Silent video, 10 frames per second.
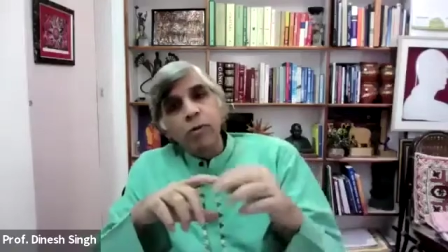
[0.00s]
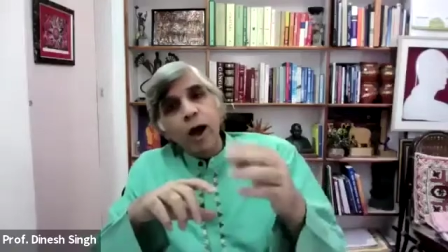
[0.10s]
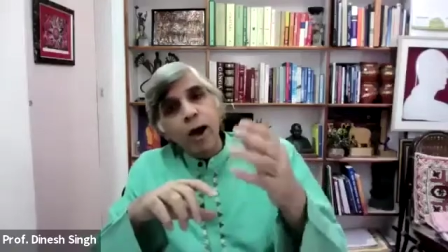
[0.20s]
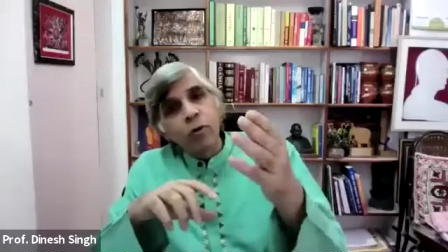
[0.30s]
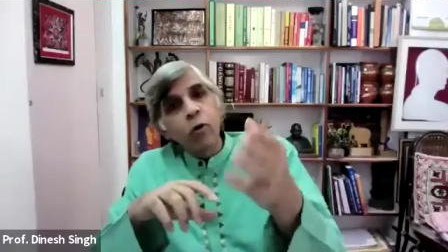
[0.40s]

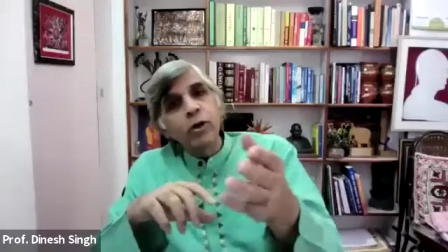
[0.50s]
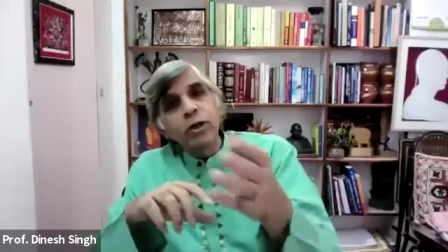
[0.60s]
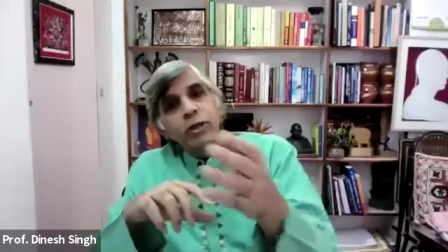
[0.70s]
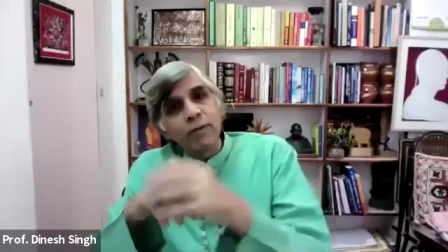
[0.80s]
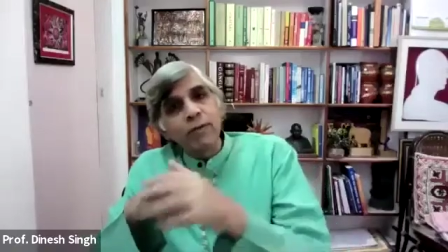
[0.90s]
I
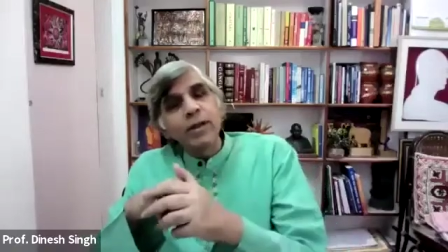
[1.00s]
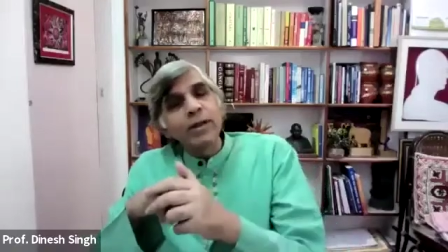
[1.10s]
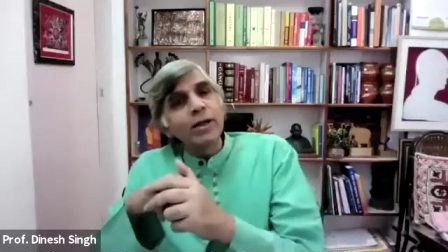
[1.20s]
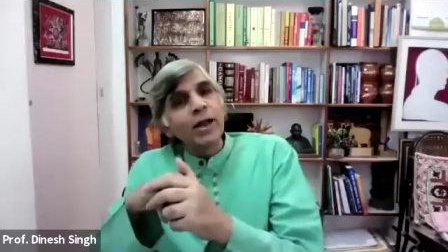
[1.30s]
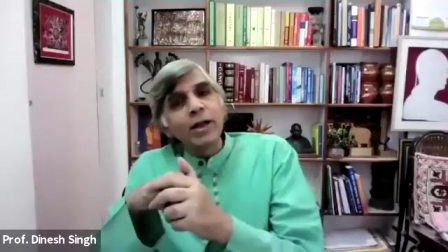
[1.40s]
noticed even in
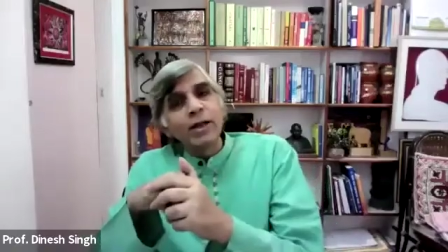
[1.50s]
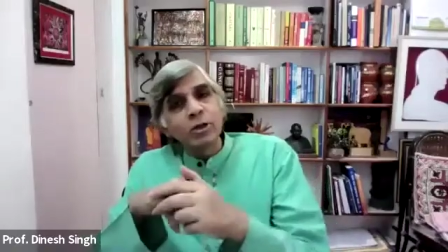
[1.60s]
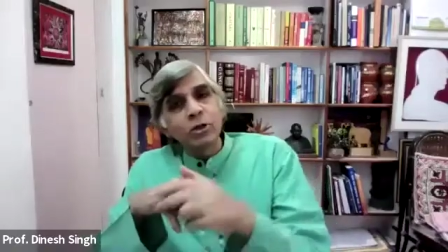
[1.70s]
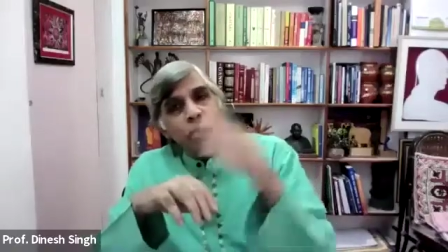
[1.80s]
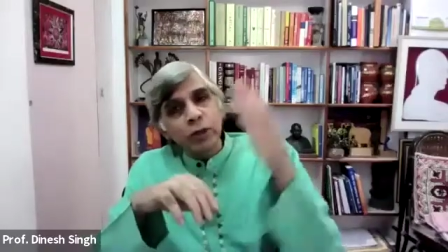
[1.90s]
the Delhi
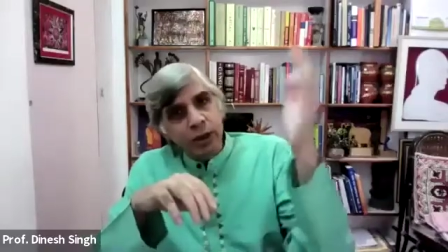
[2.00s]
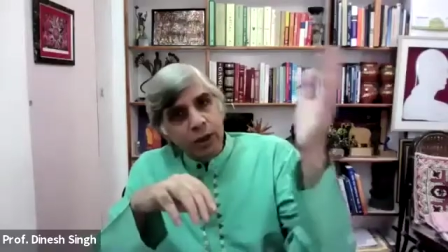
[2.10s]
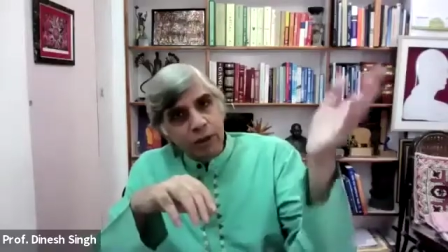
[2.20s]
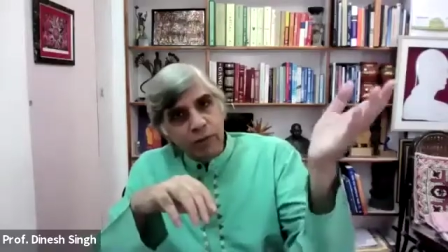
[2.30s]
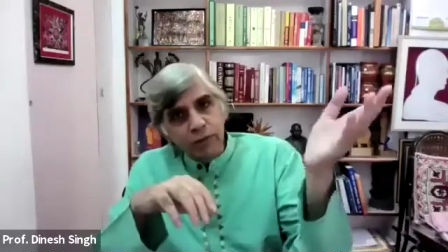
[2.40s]
situation,
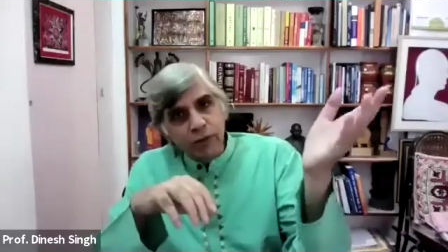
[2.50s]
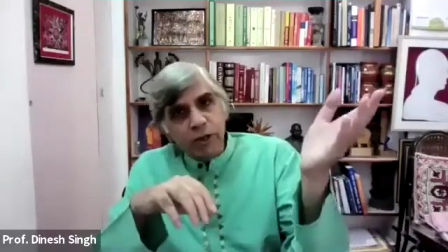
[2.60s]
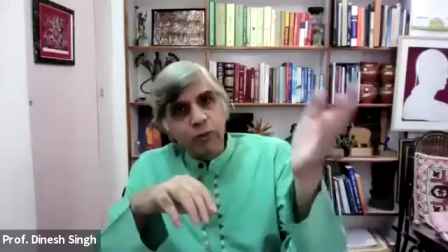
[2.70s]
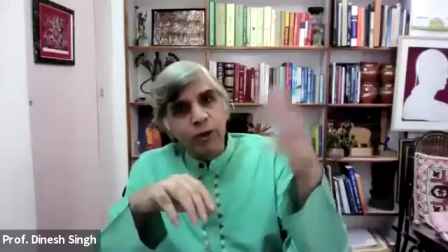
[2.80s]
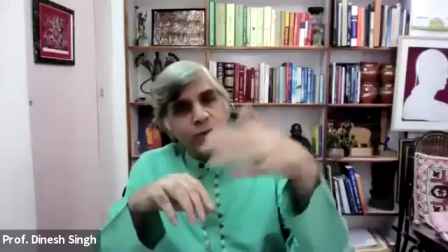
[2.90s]
in the
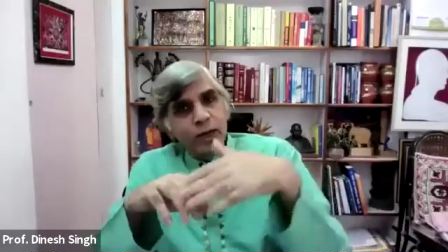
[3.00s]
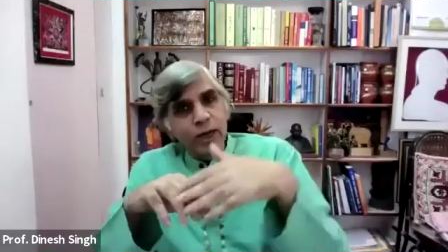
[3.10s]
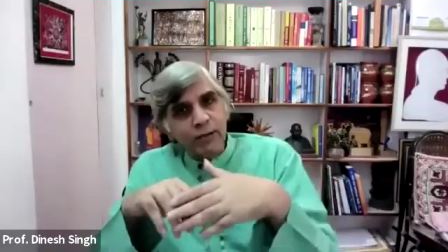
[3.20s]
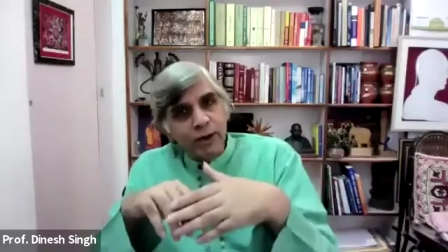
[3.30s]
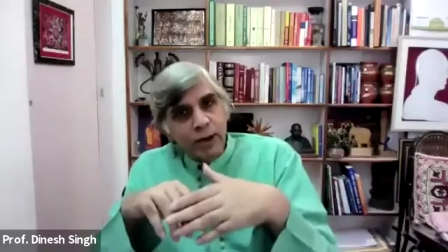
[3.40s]
first wave and
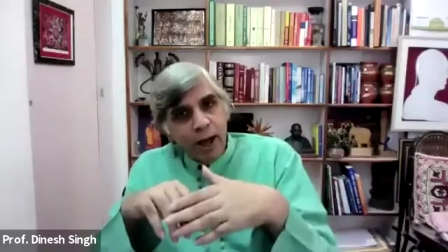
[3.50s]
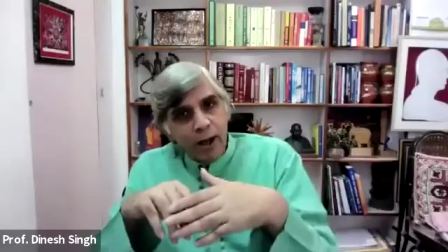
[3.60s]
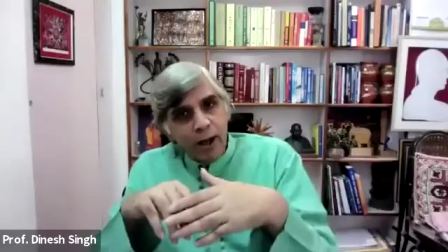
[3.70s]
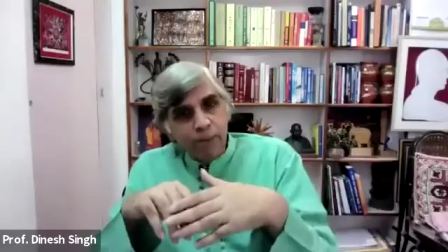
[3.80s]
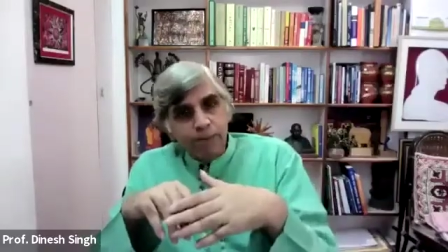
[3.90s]
even
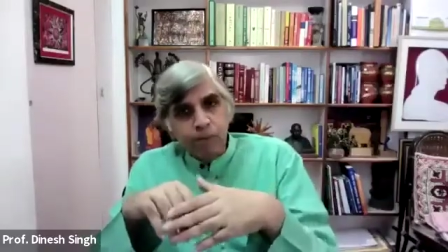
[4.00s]
now,